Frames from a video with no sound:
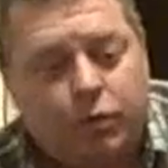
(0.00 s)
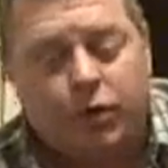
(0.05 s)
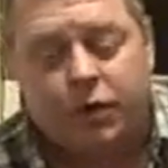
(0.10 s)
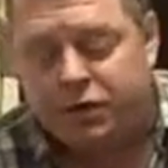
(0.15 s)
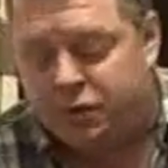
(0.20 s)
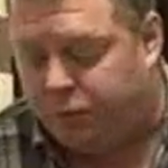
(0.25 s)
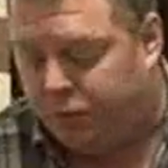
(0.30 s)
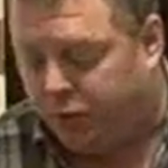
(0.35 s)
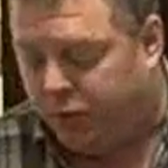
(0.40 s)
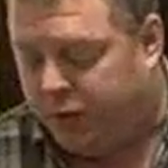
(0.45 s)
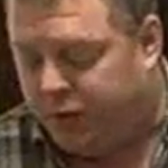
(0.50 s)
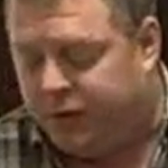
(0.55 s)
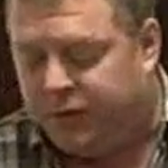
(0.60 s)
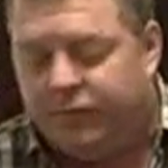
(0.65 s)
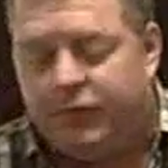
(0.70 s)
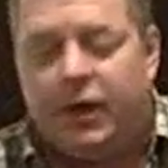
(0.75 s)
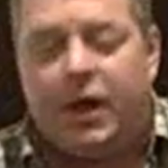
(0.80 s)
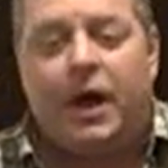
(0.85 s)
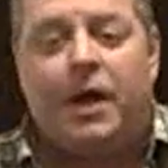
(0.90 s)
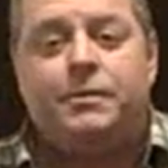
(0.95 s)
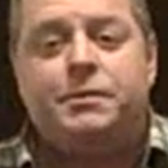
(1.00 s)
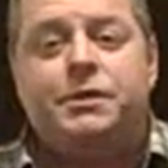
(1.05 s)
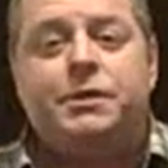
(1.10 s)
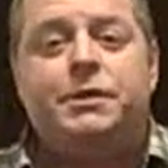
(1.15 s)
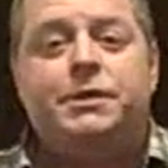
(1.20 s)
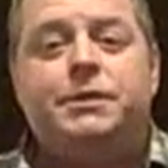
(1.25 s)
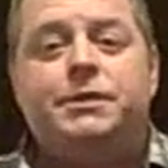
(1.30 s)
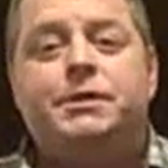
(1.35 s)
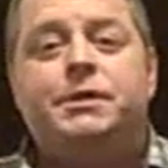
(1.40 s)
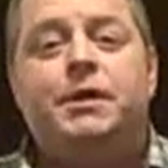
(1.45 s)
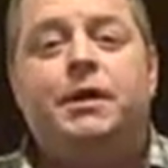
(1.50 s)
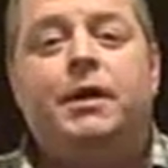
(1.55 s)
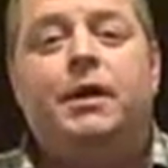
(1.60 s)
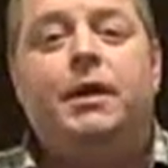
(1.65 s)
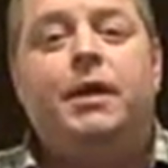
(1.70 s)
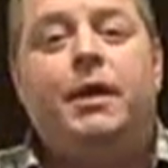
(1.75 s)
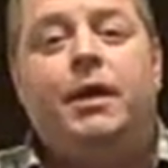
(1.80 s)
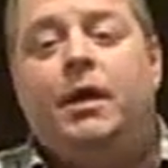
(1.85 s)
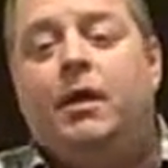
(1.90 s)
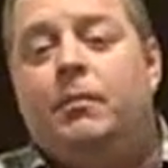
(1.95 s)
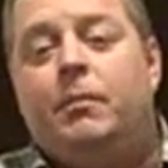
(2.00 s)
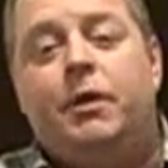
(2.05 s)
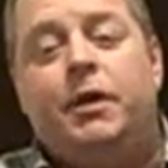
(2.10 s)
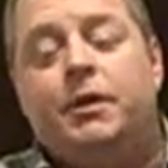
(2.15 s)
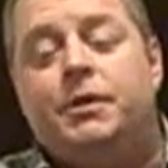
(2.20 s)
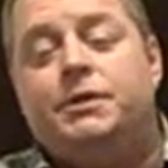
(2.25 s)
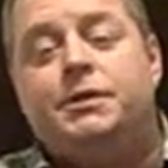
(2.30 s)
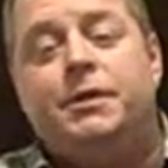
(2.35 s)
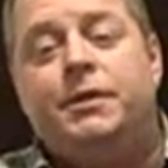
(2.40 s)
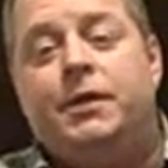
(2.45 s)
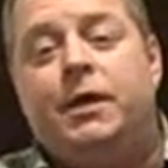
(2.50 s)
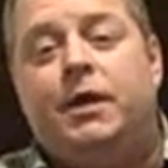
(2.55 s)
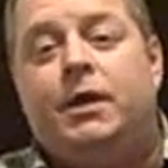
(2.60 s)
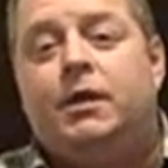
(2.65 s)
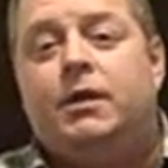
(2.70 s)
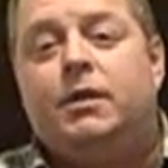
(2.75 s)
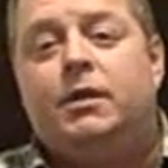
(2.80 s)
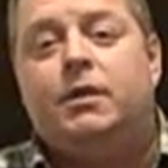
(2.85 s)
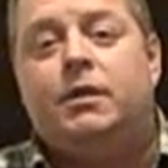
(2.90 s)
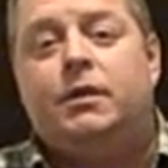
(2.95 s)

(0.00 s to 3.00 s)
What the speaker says: We're exploring different options, but here's the thing,